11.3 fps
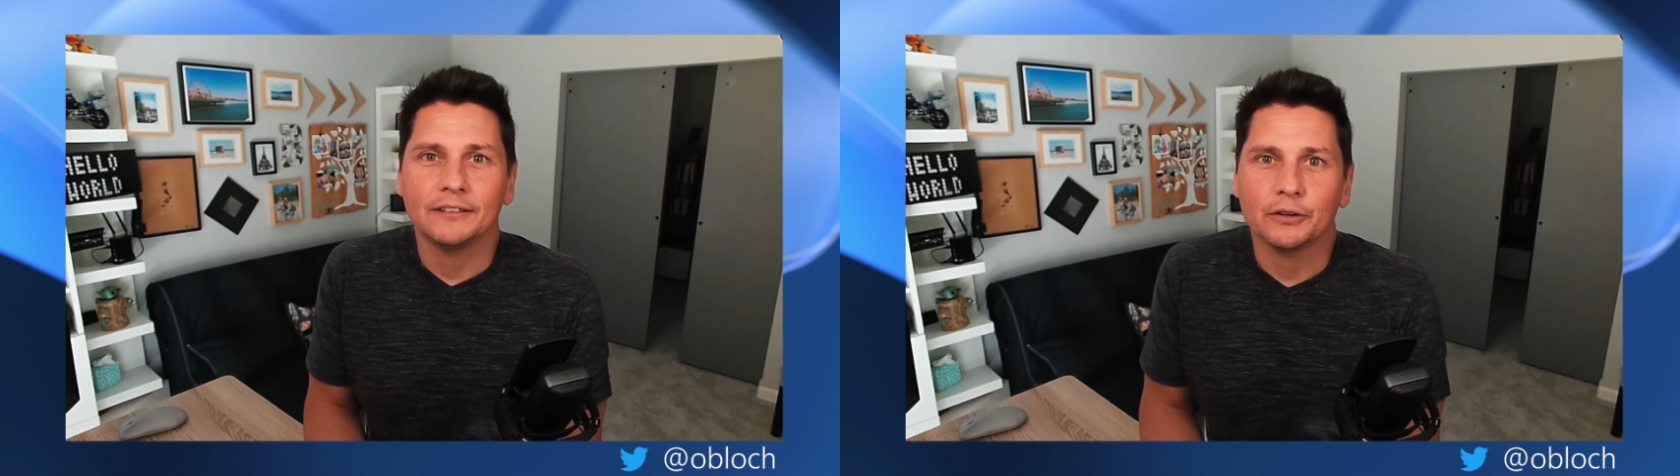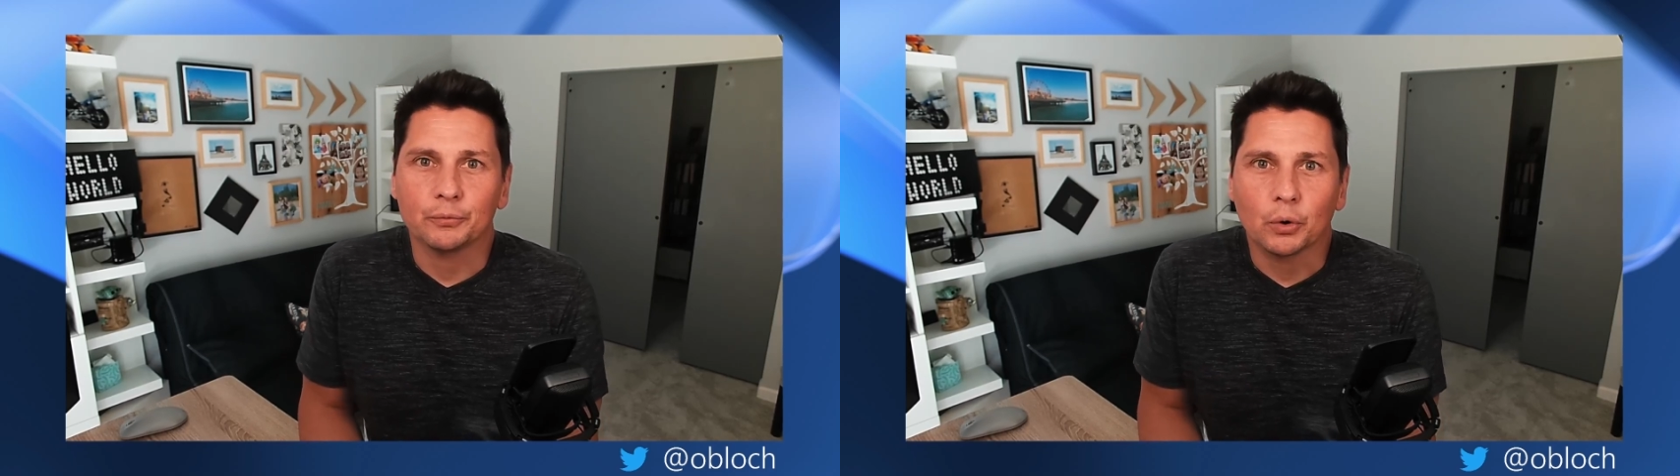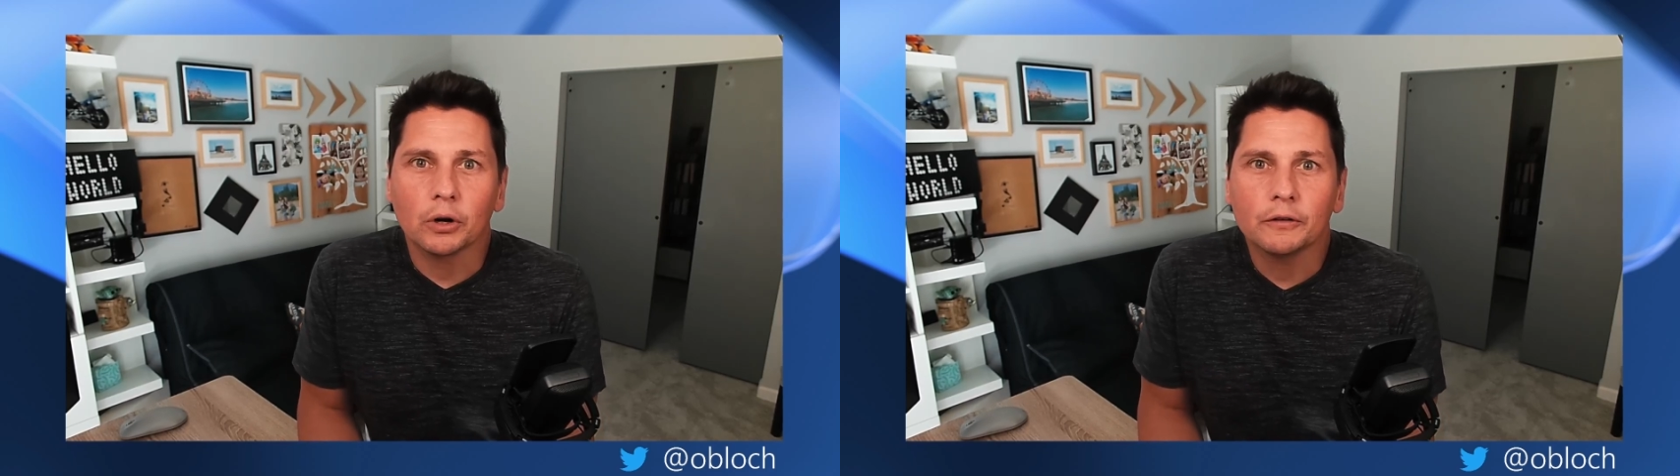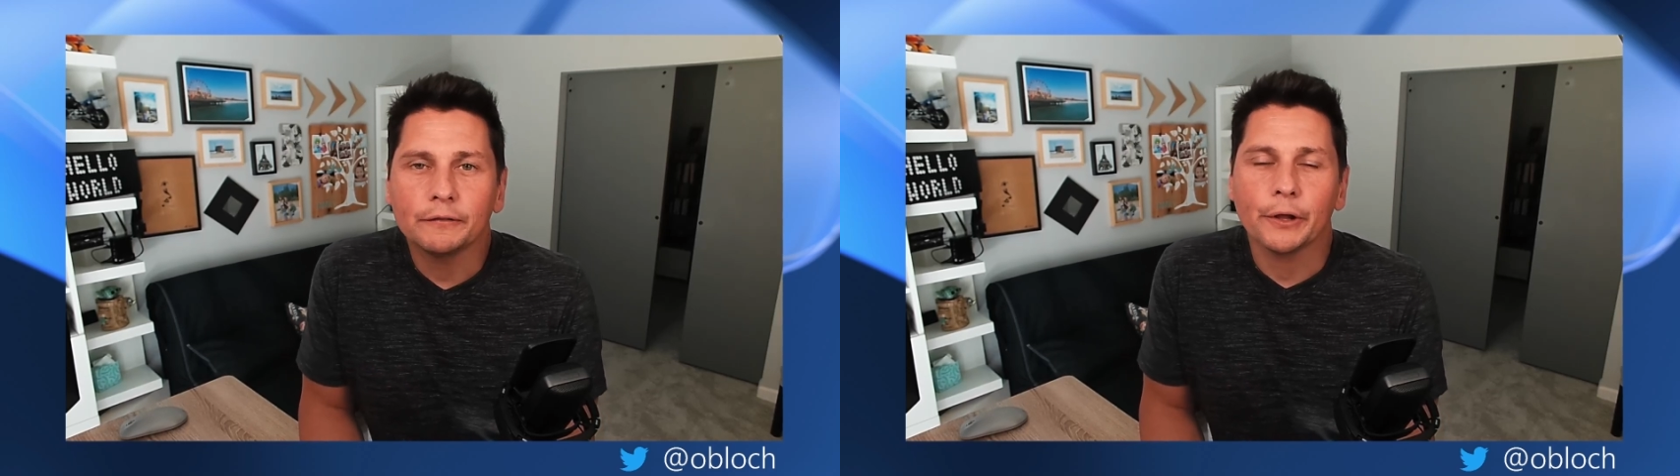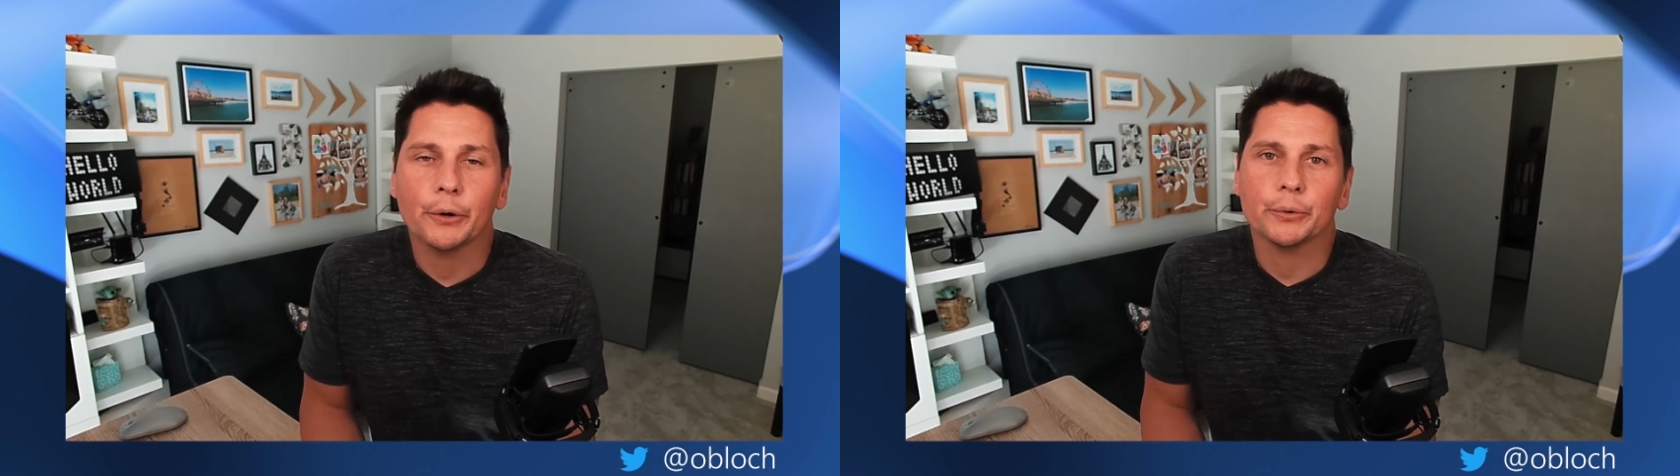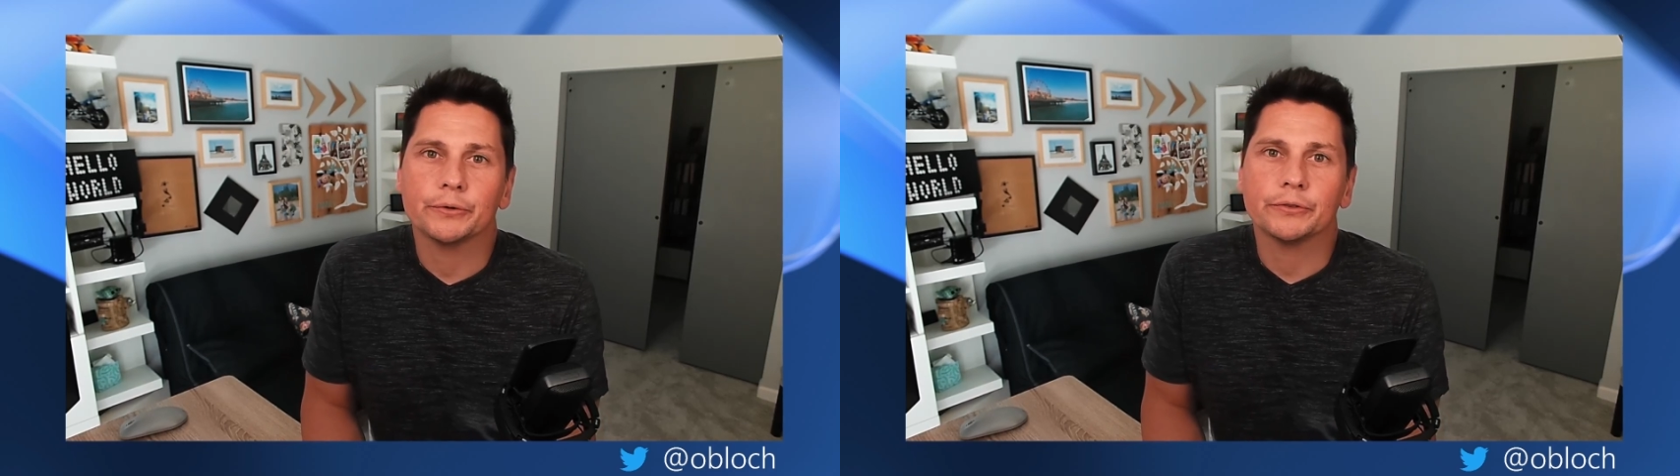their
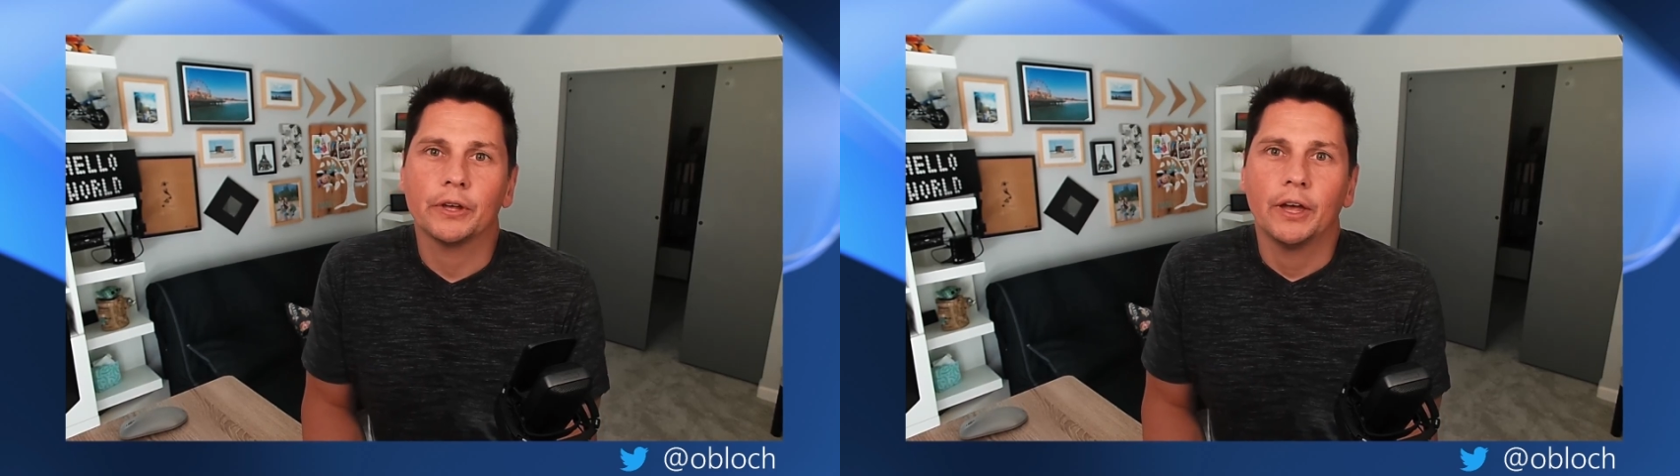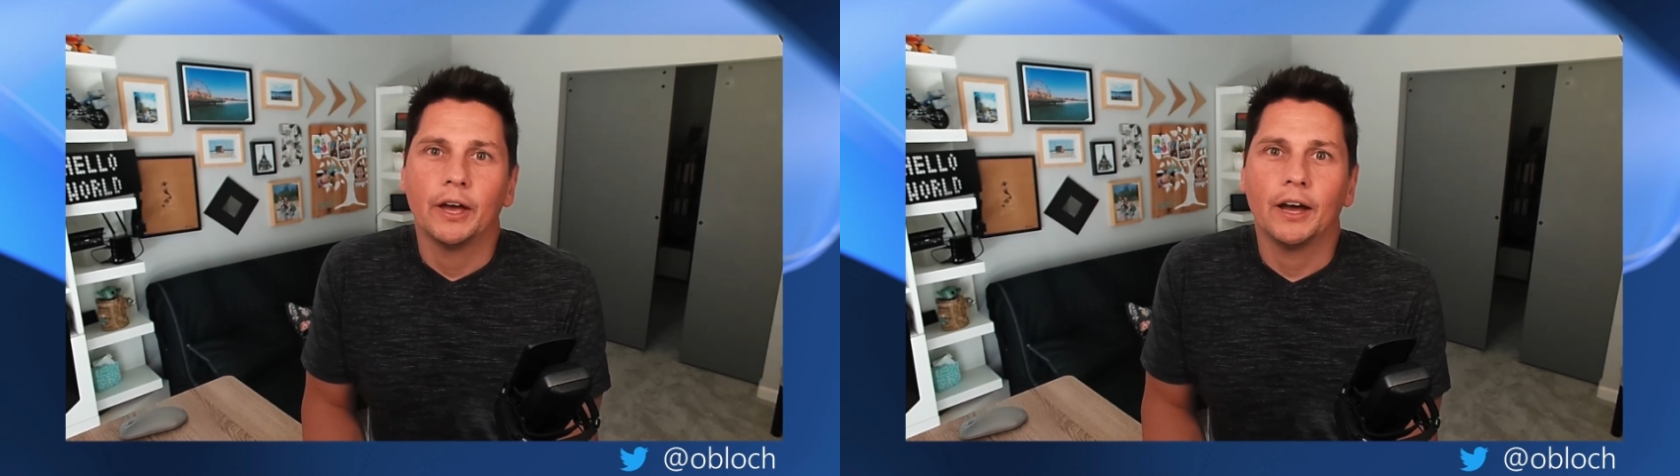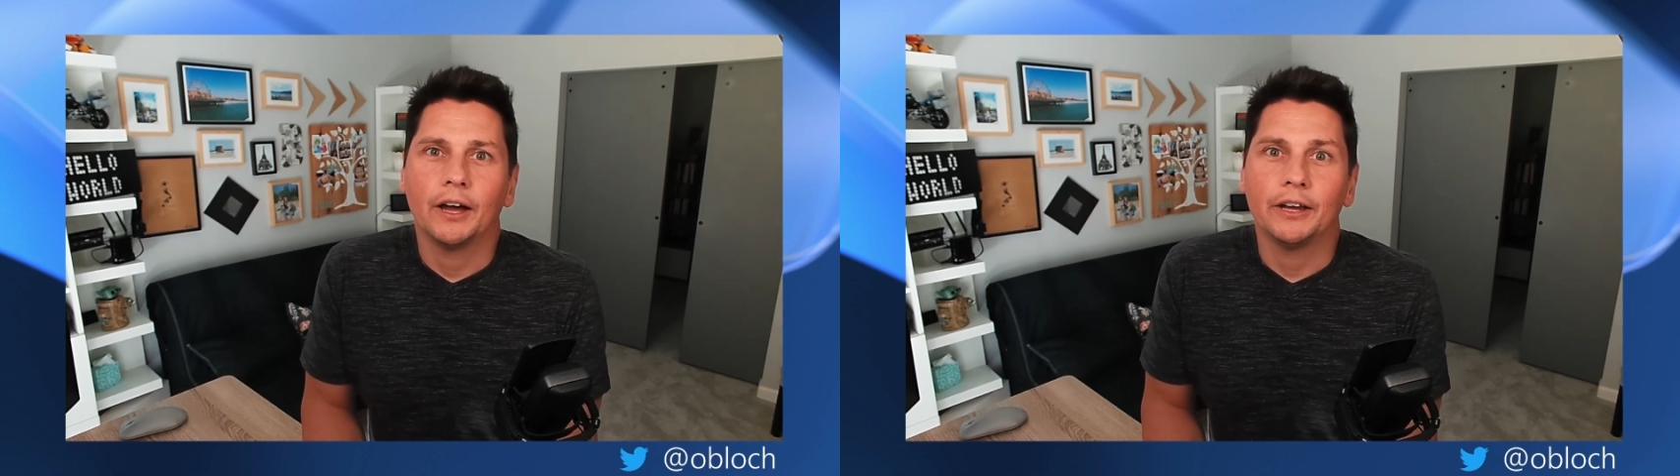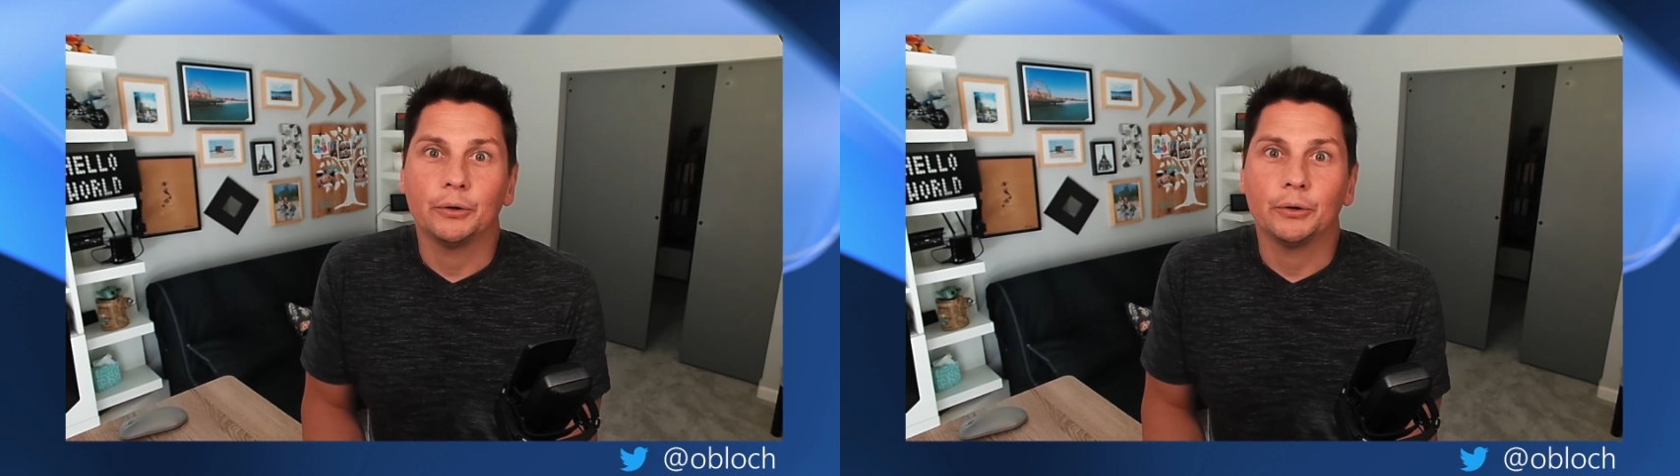workflows uh,